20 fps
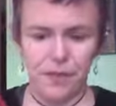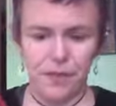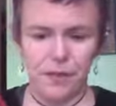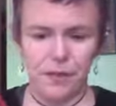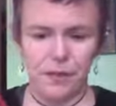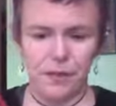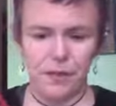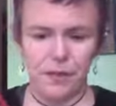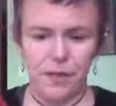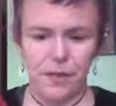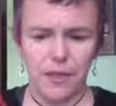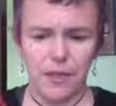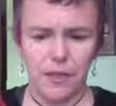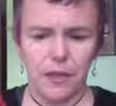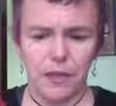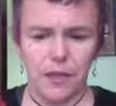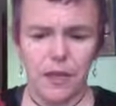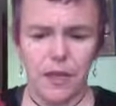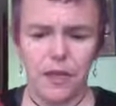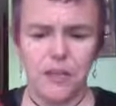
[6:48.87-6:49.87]
Um,
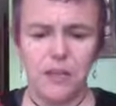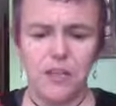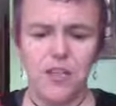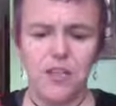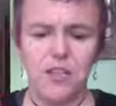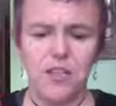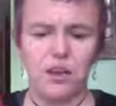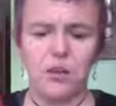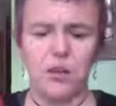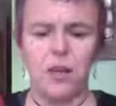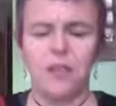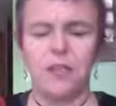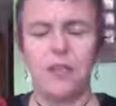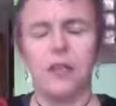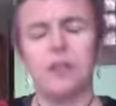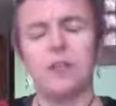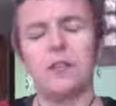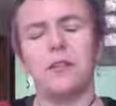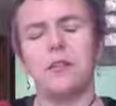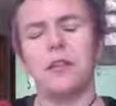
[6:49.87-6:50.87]
and so
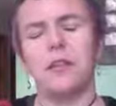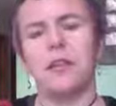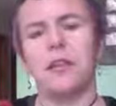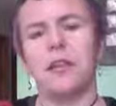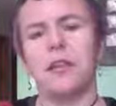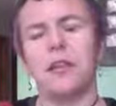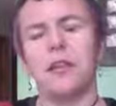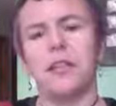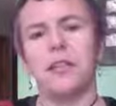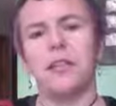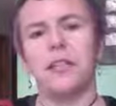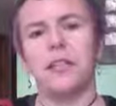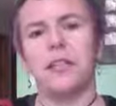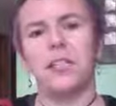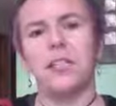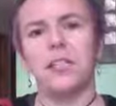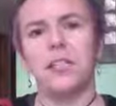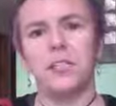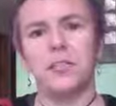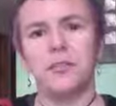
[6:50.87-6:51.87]
another thing in the
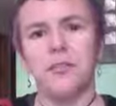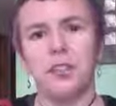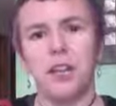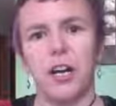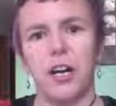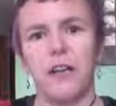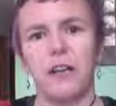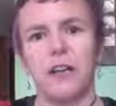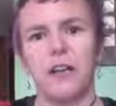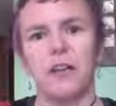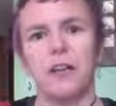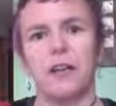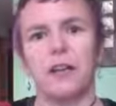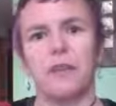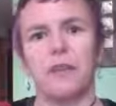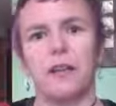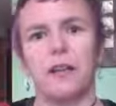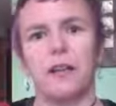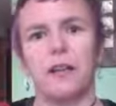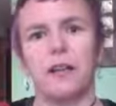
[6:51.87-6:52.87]
digestive tract that
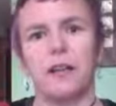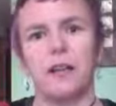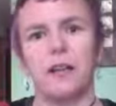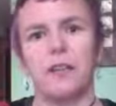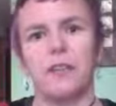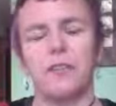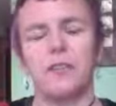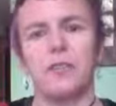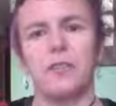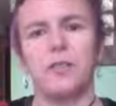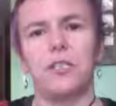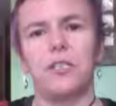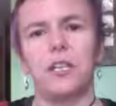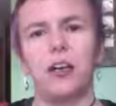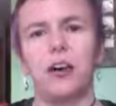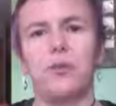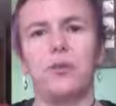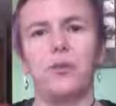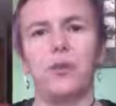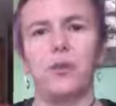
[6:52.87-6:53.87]
Damiana can do is
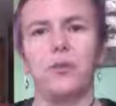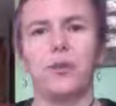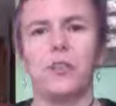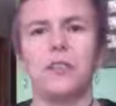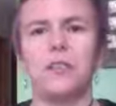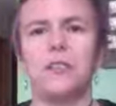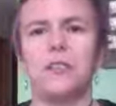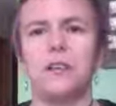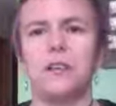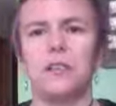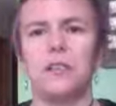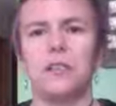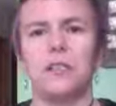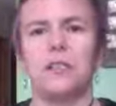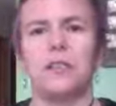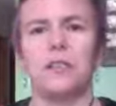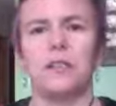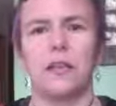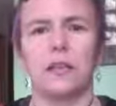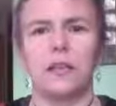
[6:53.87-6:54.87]
help with what's known
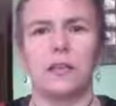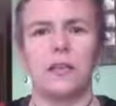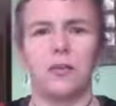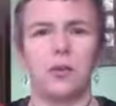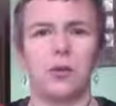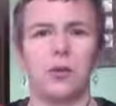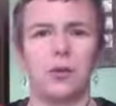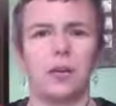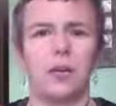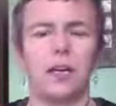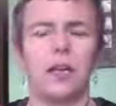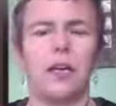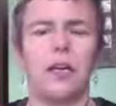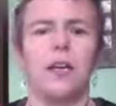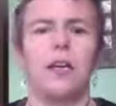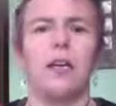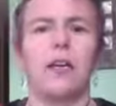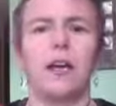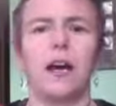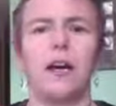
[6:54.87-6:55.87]
as atonic
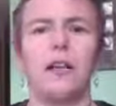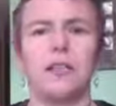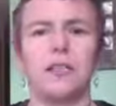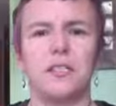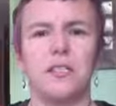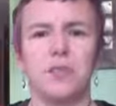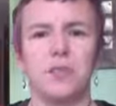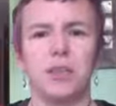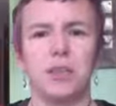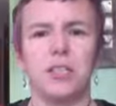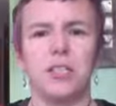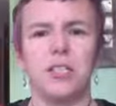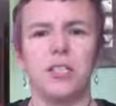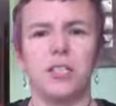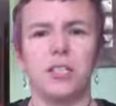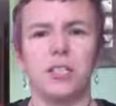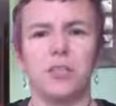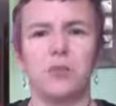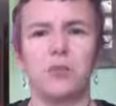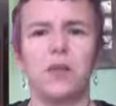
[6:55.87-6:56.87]

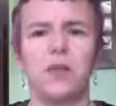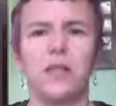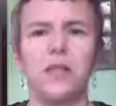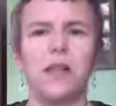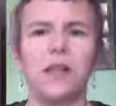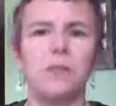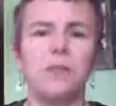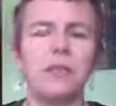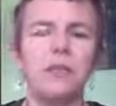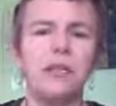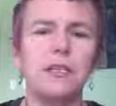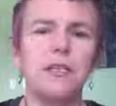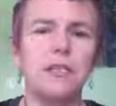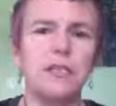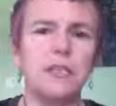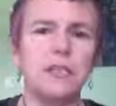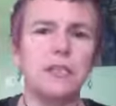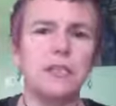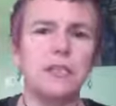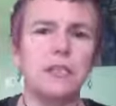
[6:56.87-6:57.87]
constipation. And what that
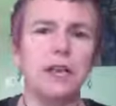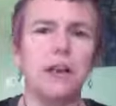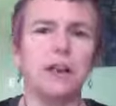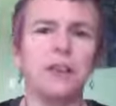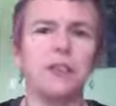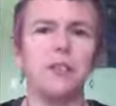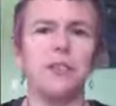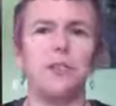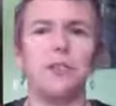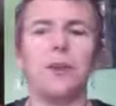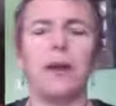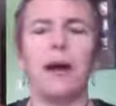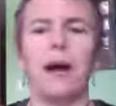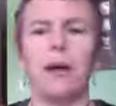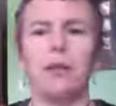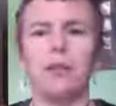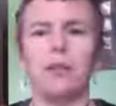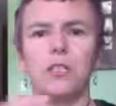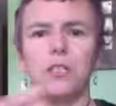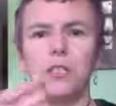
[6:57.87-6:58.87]
means is that your
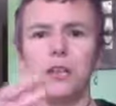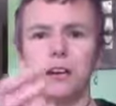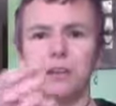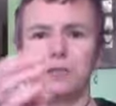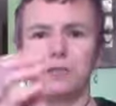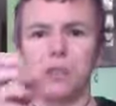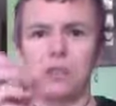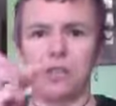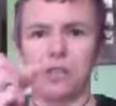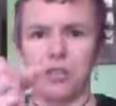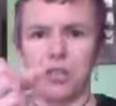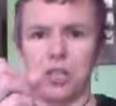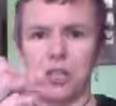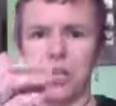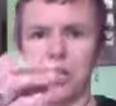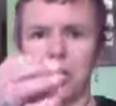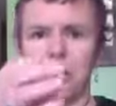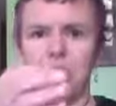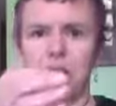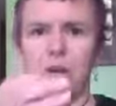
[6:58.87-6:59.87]
bowel is not
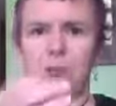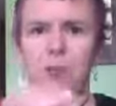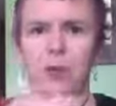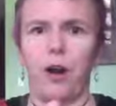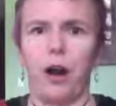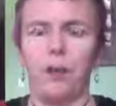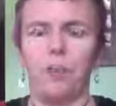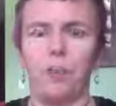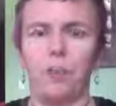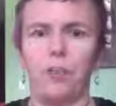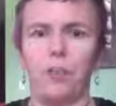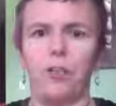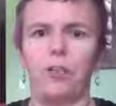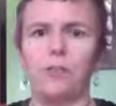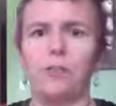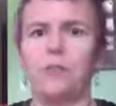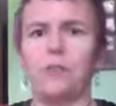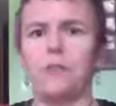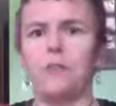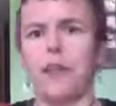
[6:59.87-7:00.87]
functioning properly
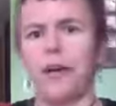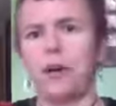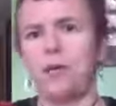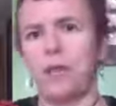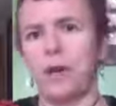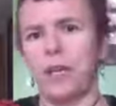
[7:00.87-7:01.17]
to move that